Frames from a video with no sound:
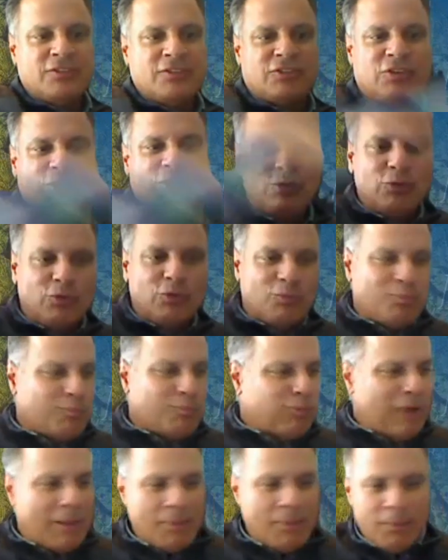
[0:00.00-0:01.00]
to
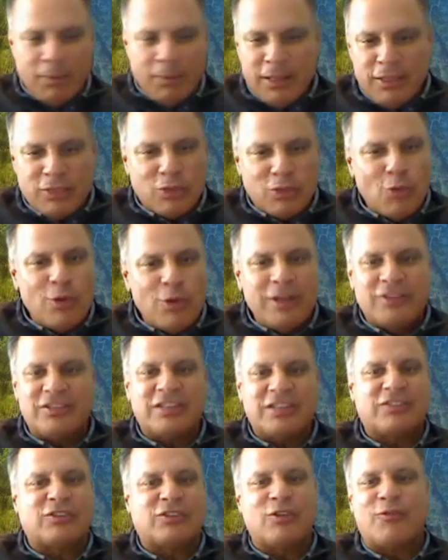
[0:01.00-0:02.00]
probably
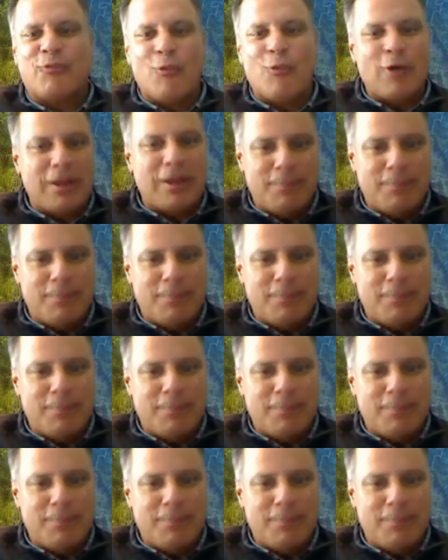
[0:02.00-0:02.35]
36 to 40